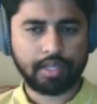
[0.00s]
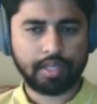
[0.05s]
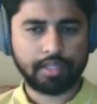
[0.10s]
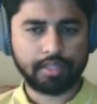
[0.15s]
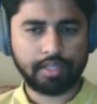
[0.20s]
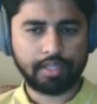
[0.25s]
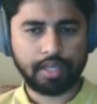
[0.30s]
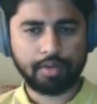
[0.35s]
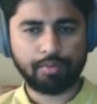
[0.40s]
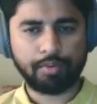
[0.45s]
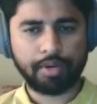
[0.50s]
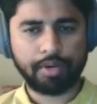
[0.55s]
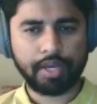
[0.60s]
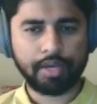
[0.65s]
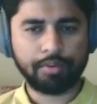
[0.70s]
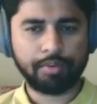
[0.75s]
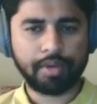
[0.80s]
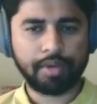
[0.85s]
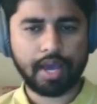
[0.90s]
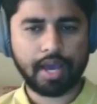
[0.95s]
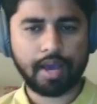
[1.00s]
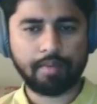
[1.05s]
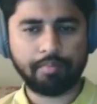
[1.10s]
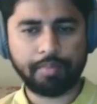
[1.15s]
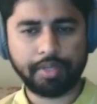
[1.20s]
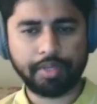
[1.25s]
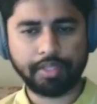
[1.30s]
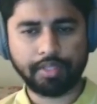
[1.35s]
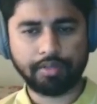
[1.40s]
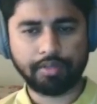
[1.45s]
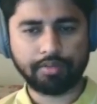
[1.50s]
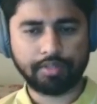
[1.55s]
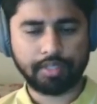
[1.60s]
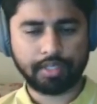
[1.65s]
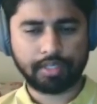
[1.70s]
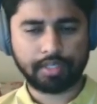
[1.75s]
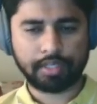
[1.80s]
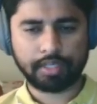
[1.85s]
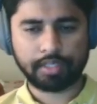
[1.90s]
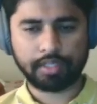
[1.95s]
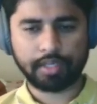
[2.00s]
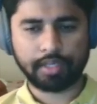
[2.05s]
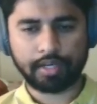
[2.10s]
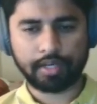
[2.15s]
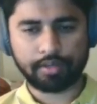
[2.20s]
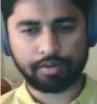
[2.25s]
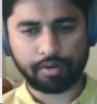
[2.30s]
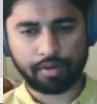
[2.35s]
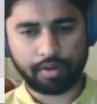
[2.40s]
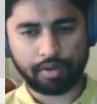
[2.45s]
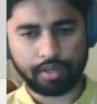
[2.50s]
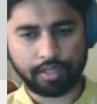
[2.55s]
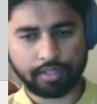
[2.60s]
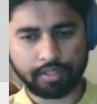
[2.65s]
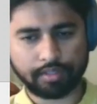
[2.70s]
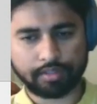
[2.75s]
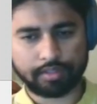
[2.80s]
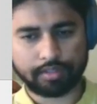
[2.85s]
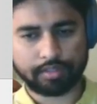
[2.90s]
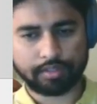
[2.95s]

the way we have been using technical drawings